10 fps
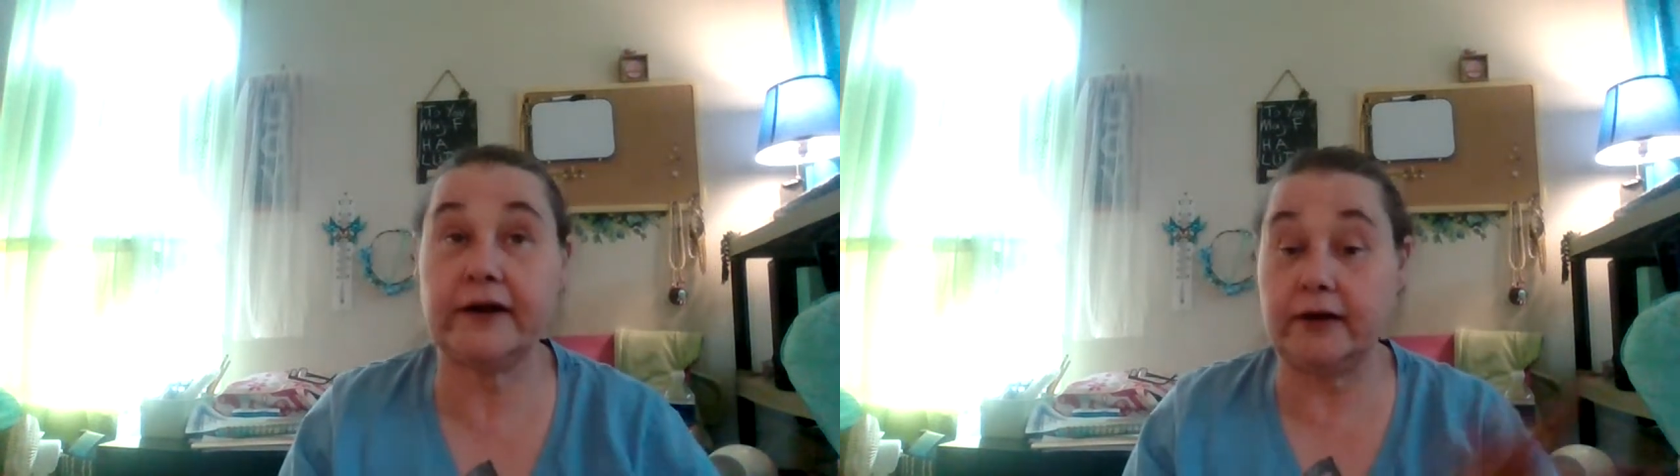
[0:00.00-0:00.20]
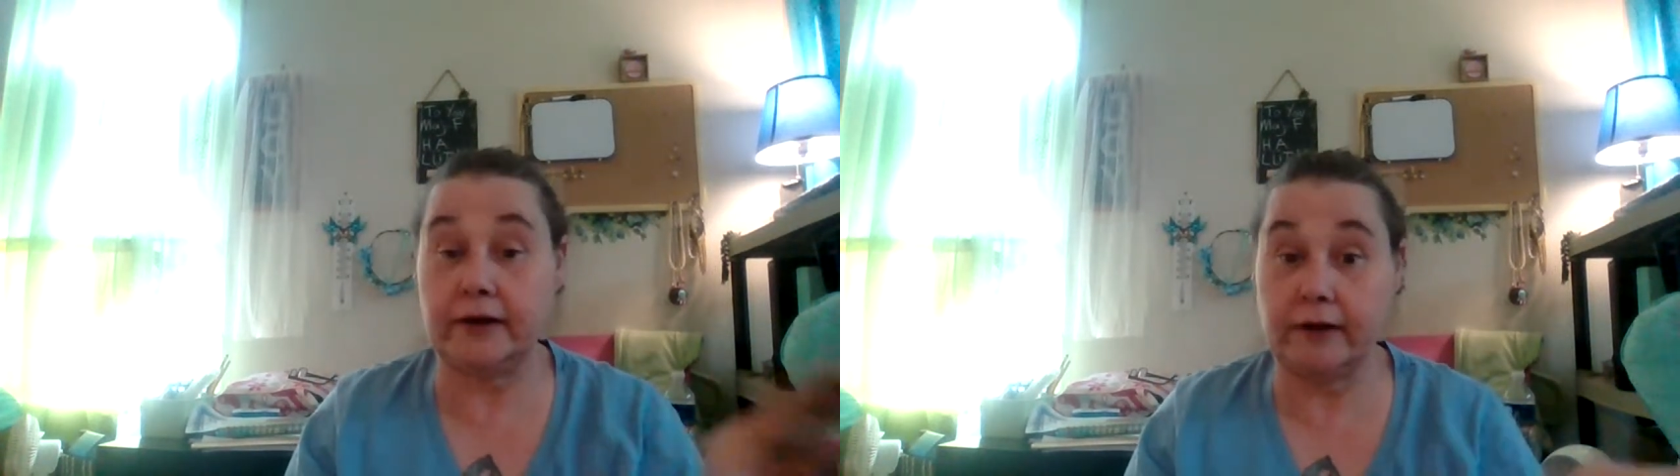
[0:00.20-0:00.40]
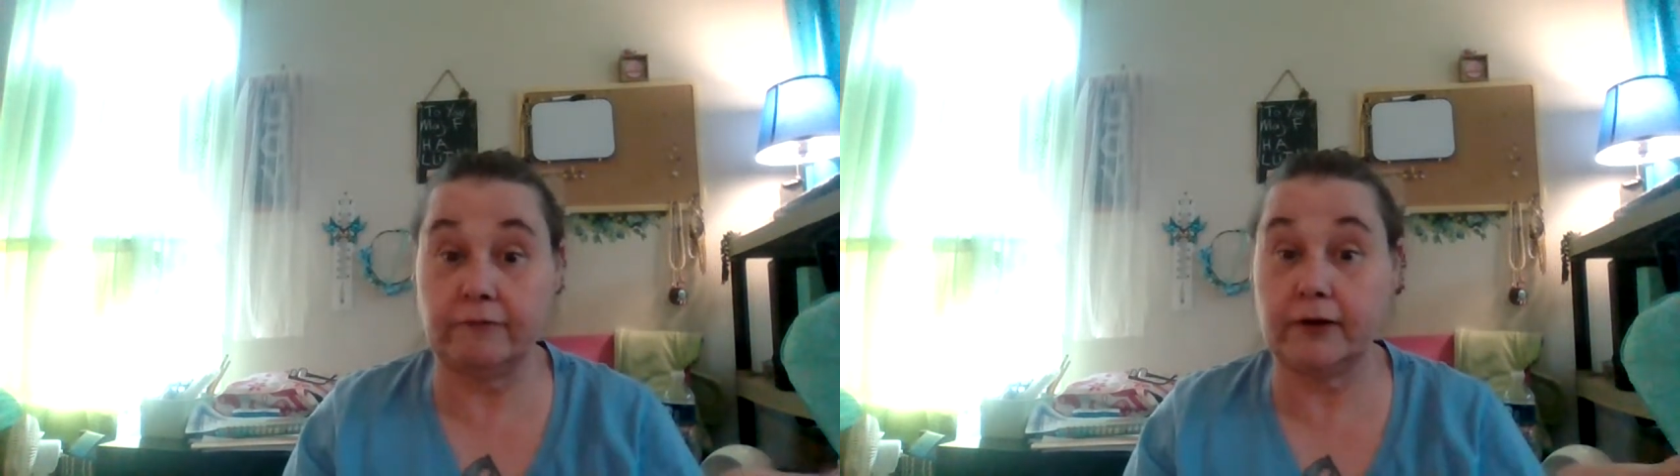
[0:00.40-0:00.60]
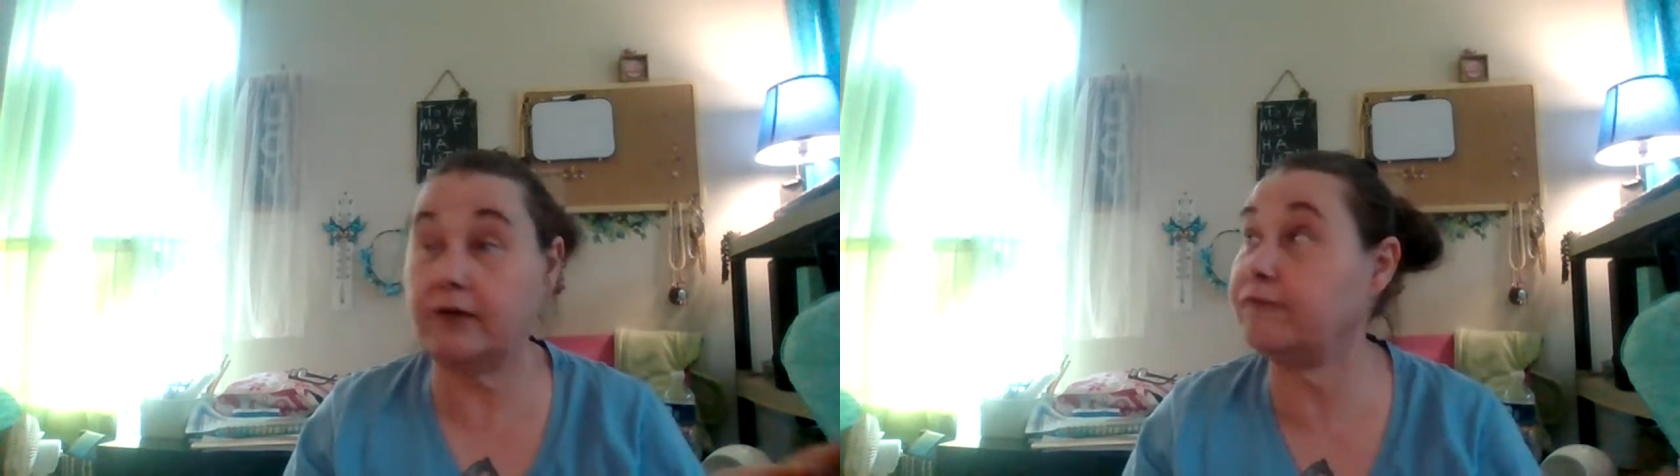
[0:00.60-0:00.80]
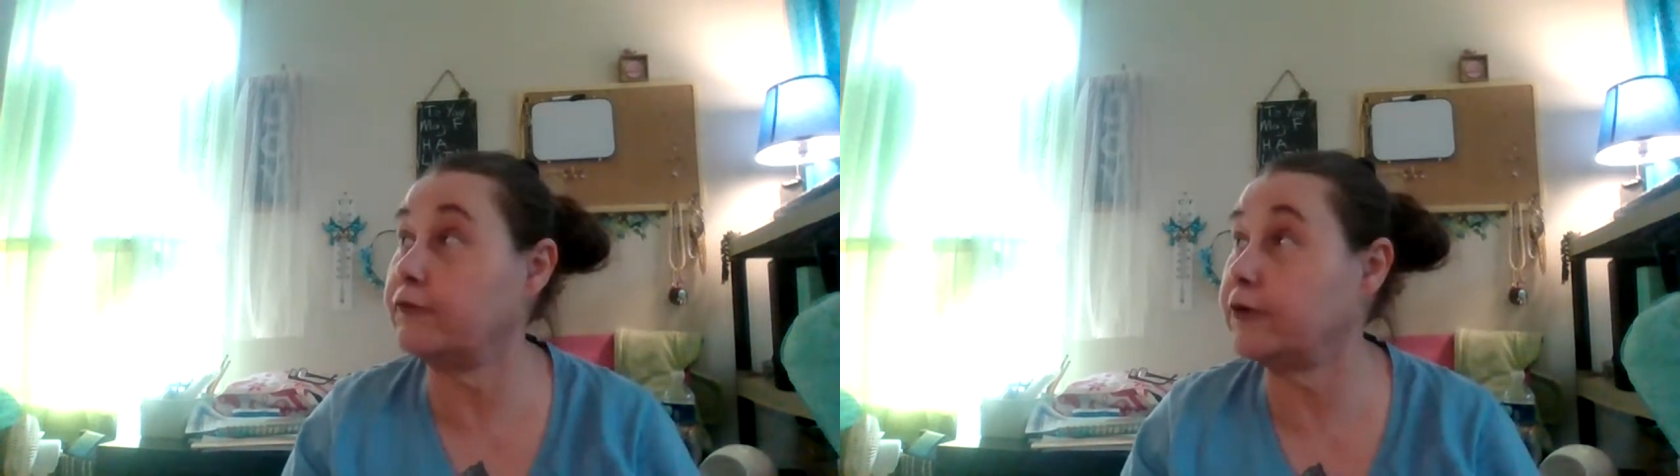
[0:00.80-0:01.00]
you never look
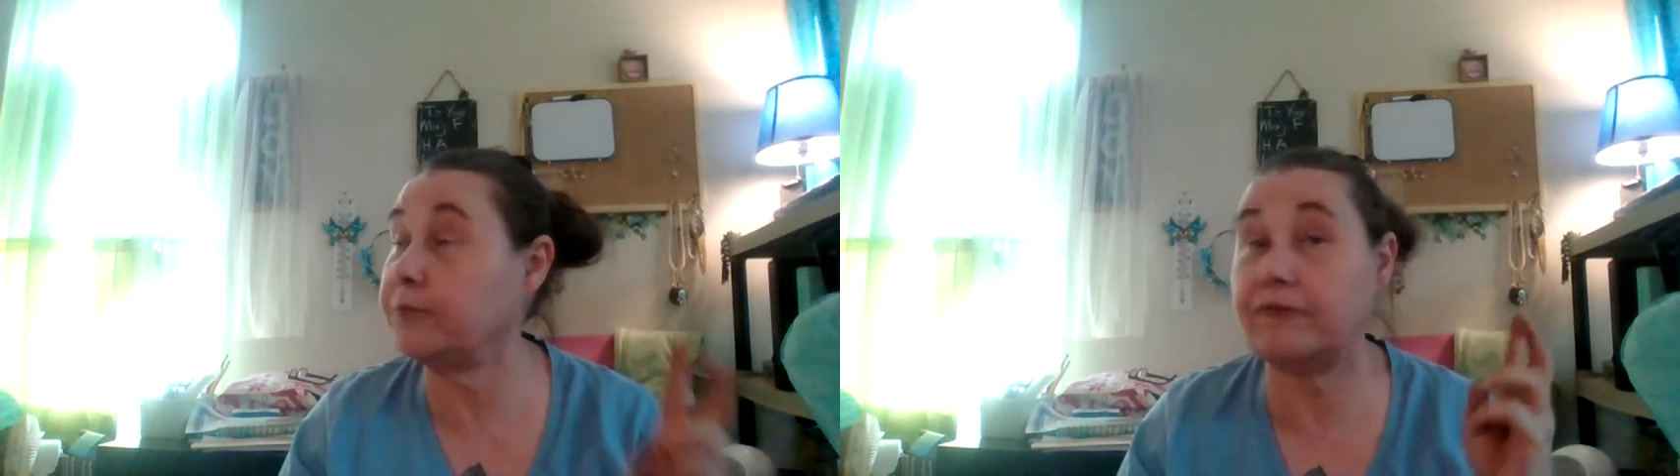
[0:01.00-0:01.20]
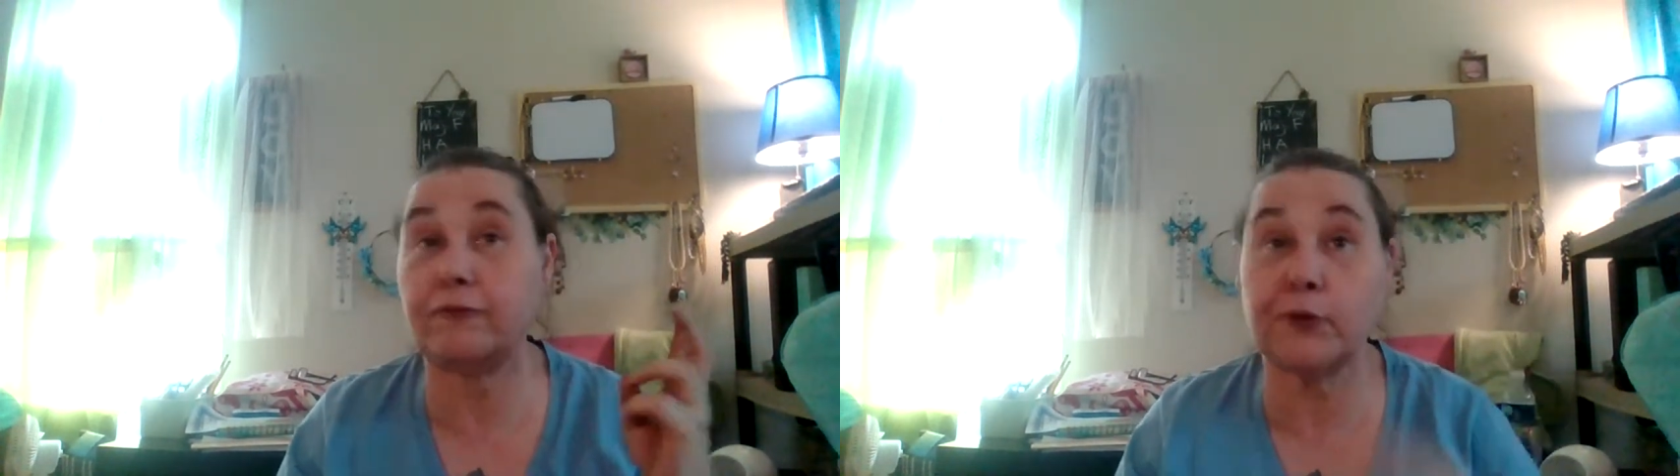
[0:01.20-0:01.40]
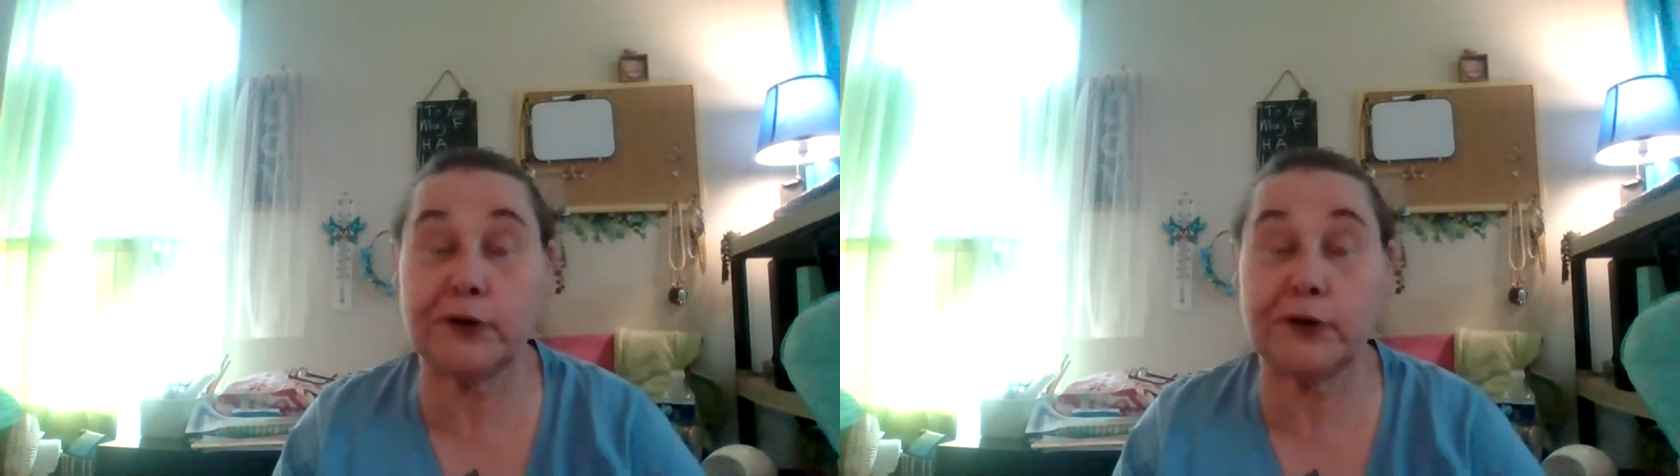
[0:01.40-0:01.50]
for it before,